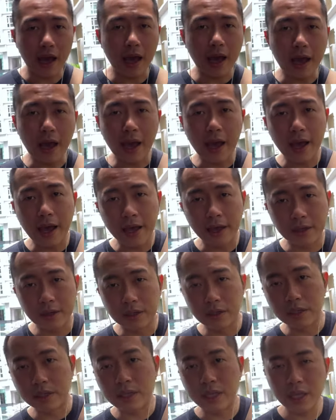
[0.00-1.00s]
And
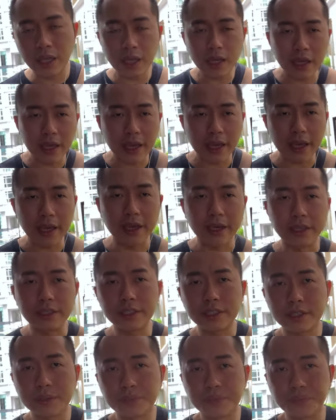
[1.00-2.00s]
the thing
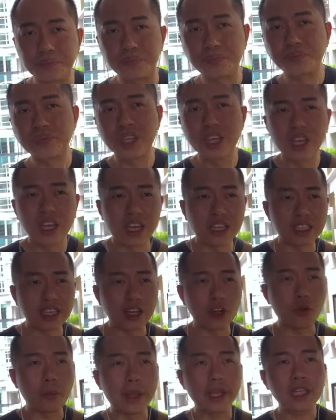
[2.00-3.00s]
is like,
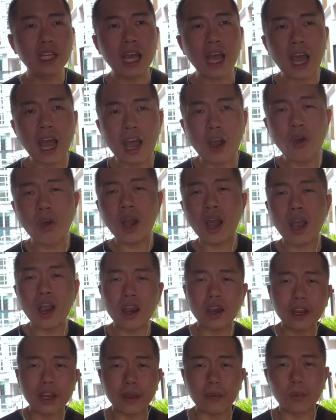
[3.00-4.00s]
no matter how
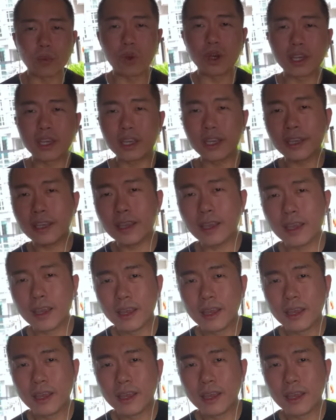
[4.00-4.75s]
hard I'm working,